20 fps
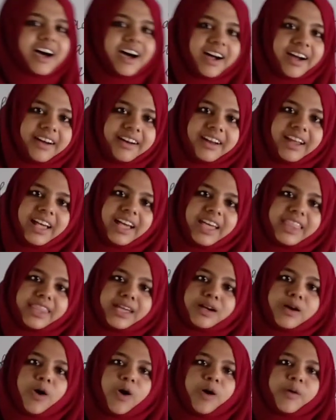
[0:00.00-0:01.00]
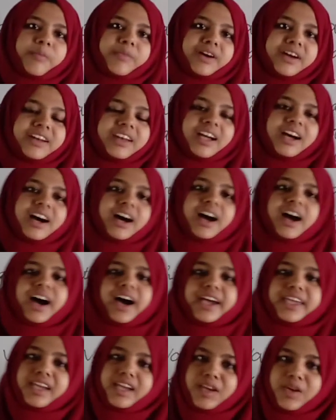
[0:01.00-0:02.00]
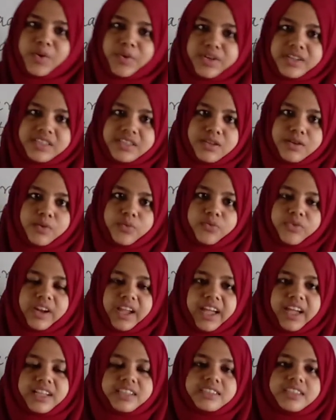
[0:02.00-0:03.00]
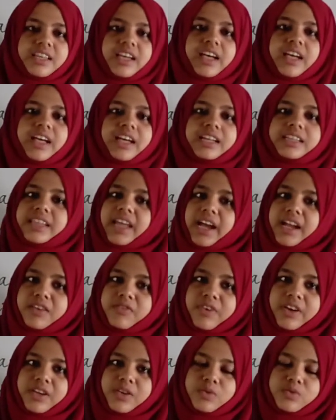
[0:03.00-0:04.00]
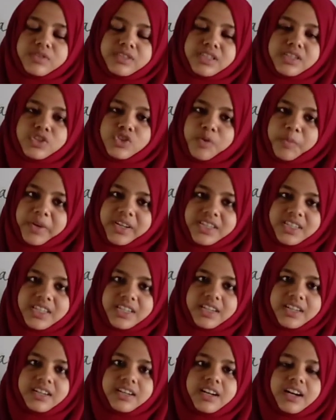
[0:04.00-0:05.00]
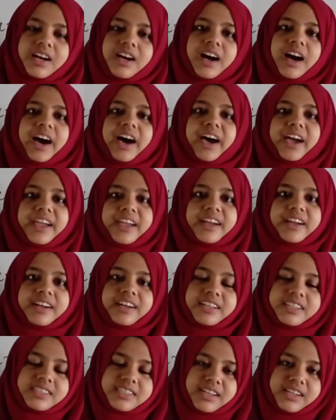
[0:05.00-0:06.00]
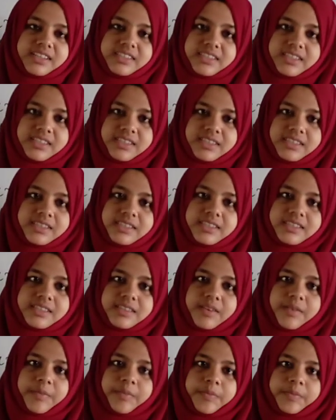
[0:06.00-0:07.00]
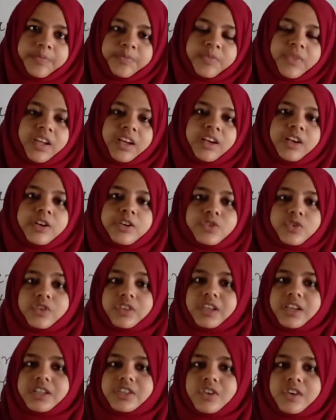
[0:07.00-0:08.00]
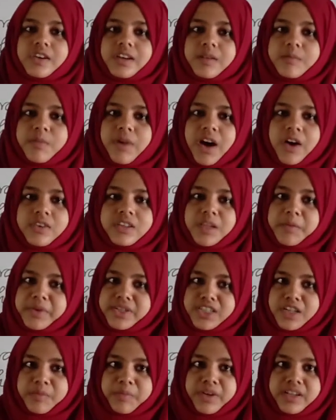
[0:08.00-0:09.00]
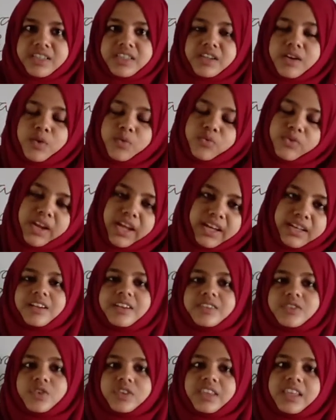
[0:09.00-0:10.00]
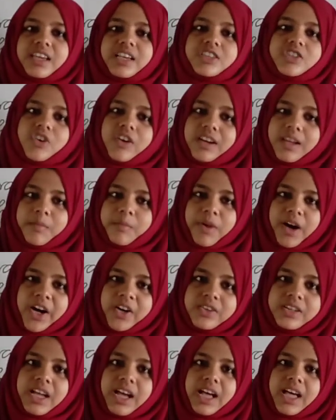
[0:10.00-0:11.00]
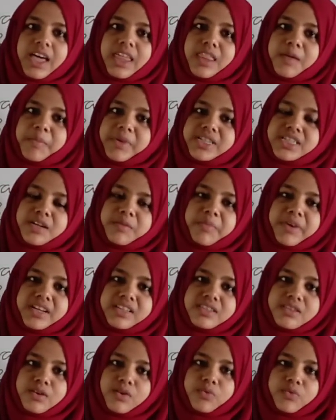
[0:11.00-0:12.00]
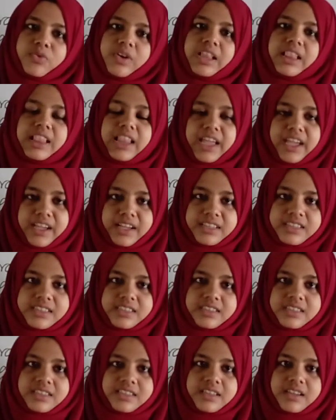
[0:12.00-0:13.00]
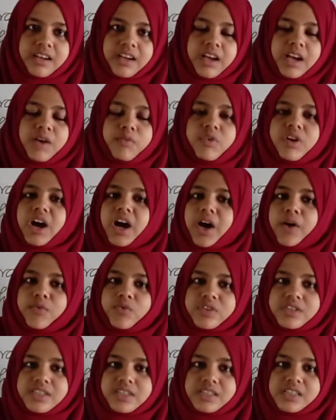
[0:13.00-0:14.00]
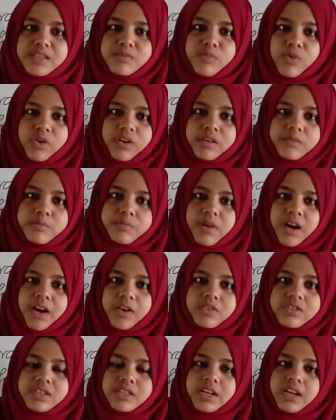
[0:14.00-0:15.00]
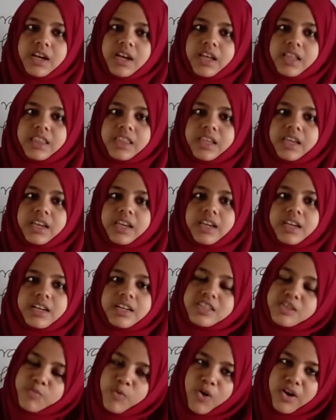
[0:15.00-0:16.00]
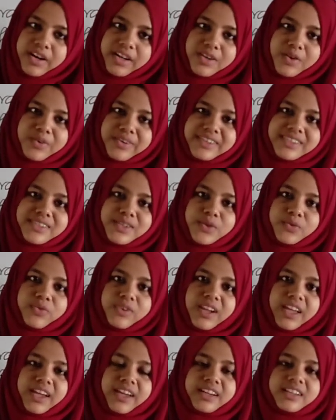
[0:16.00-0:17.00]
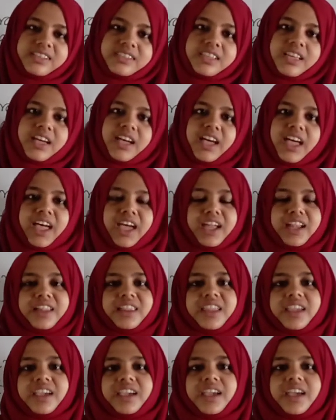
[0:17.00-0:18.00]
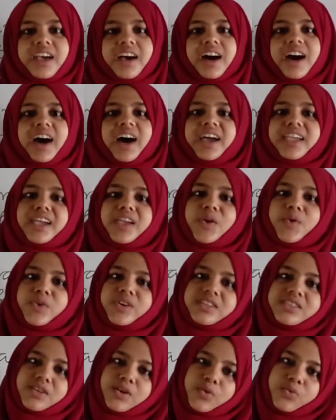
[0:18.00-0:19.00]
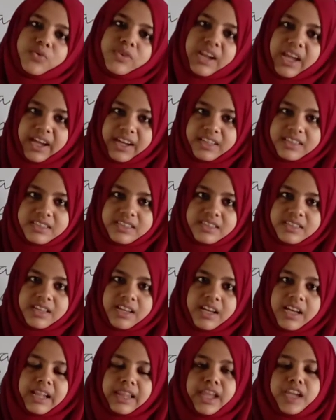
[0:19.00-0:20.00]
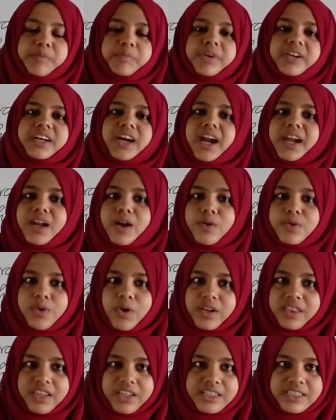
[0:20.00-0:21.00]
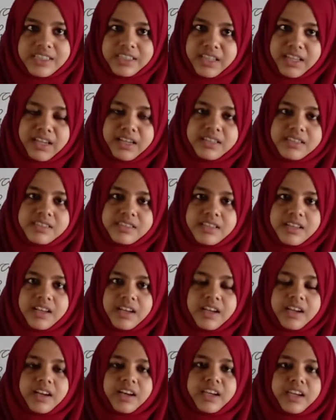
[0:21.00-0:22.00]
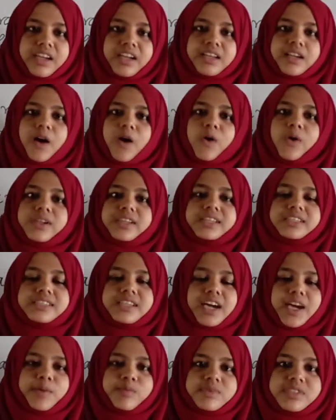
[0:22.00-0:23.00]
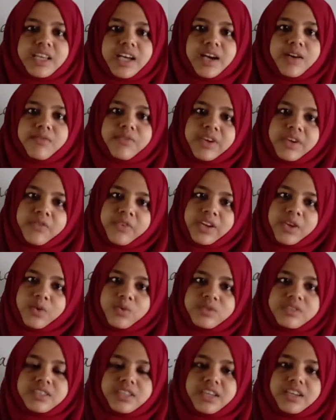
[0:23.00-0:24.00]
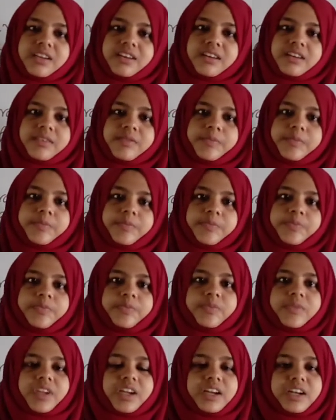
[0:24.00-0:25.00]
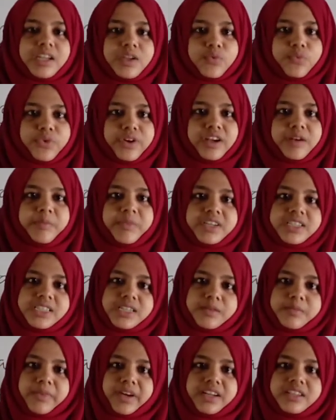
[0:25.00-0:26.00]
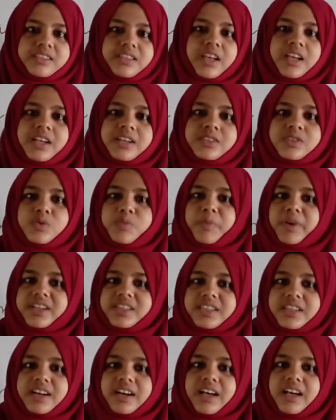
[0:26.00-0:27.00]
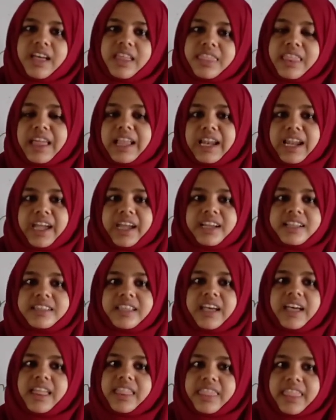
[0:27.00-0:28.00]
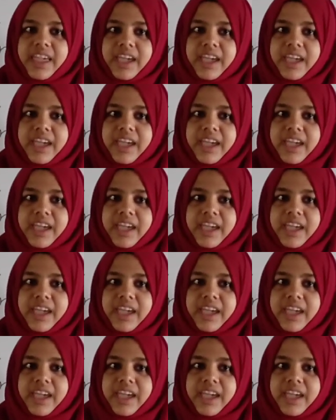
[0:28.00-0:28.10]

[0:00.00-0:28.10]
are the common higher units of length that we are using to measure higher distances. So these are all about the measurement of length. So these are all about the measurements of length. We have to study more about the smaller units of length and the higher units of length. Let me conclude all these things. In olden times, we were using different measurements to measure the length.